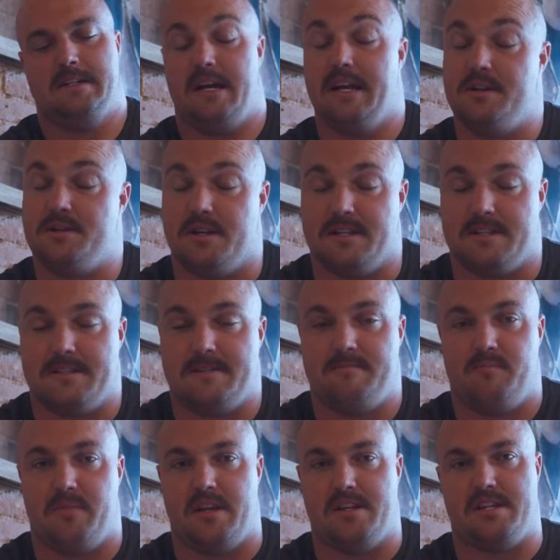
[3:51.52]
interest
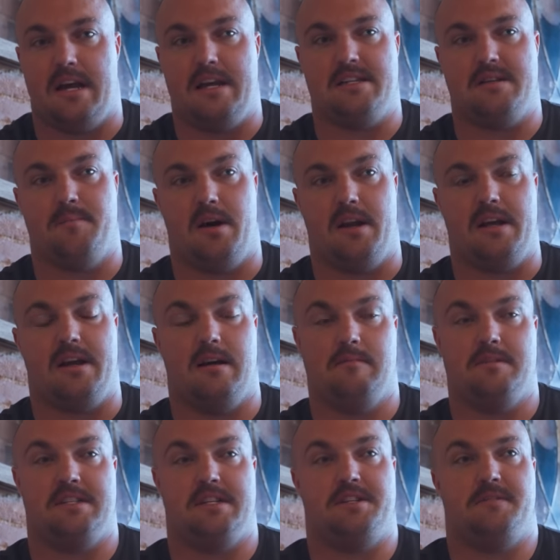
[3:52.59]
in changing body
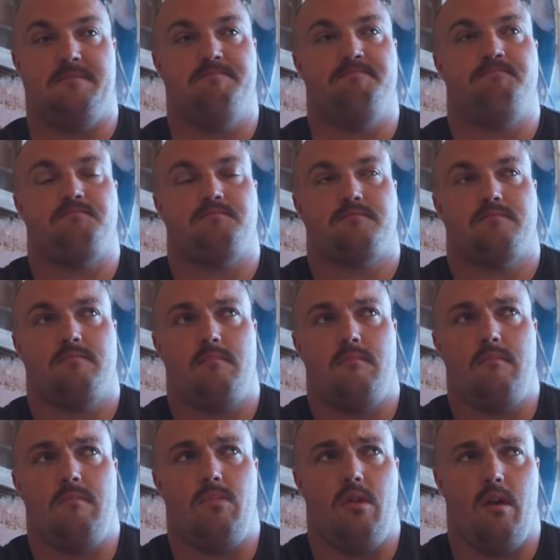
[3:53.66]
composition.
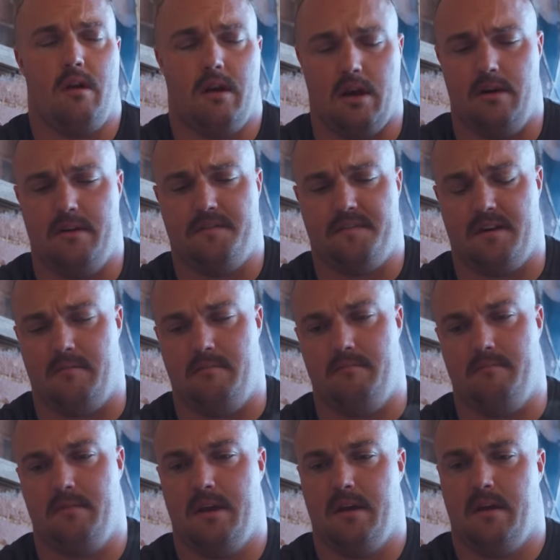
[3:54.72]
Going
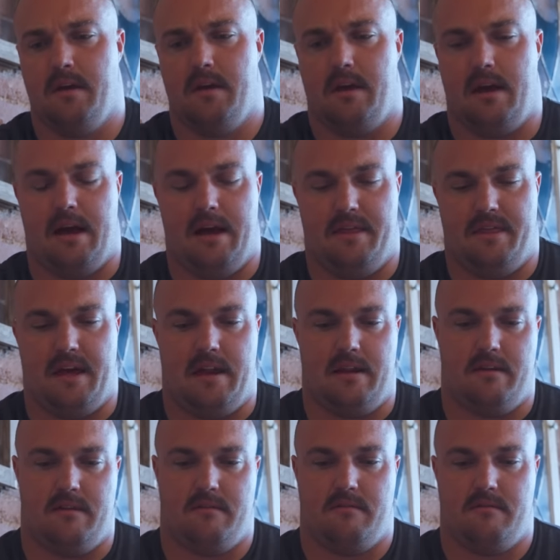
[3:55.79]
from
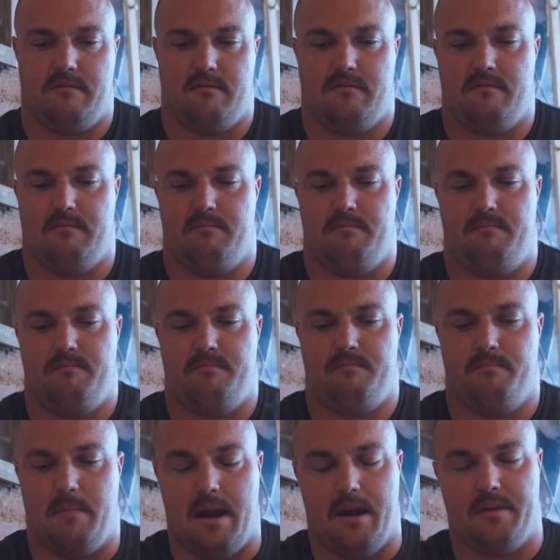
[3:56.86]
then
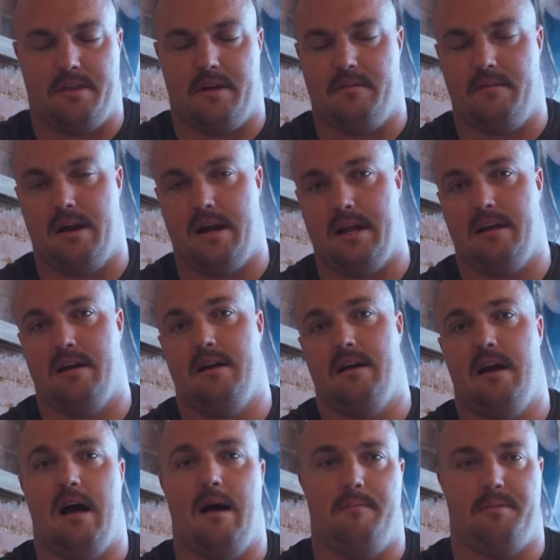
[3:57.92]
marathon running
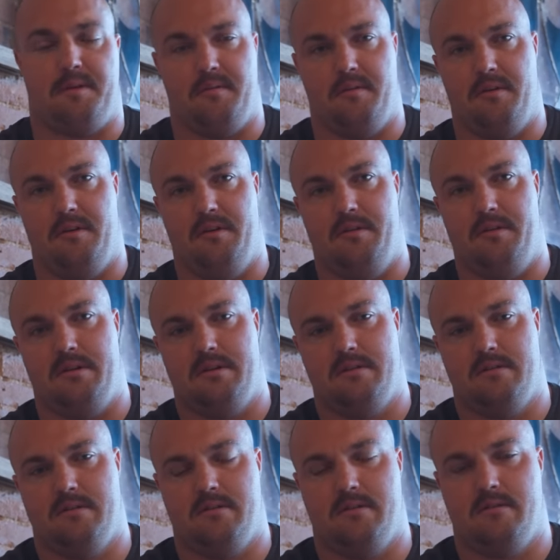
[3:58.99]
up through
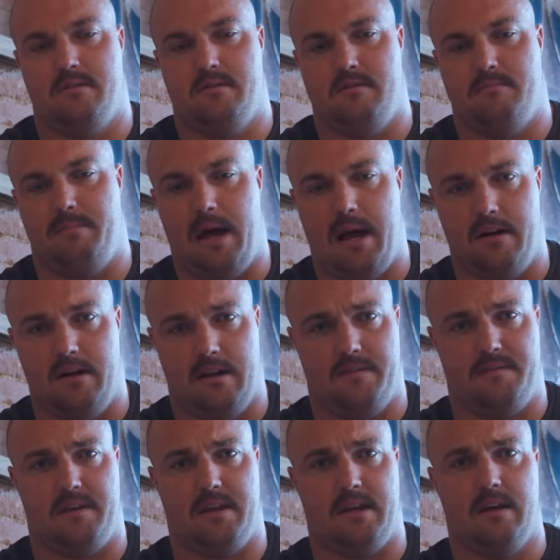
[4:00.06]

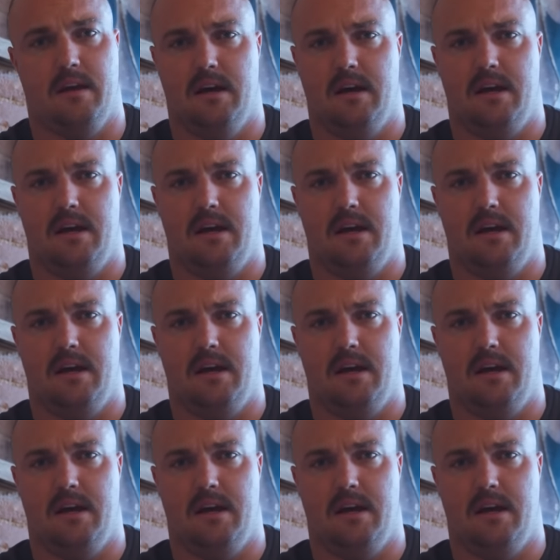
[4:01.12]
powerlifting,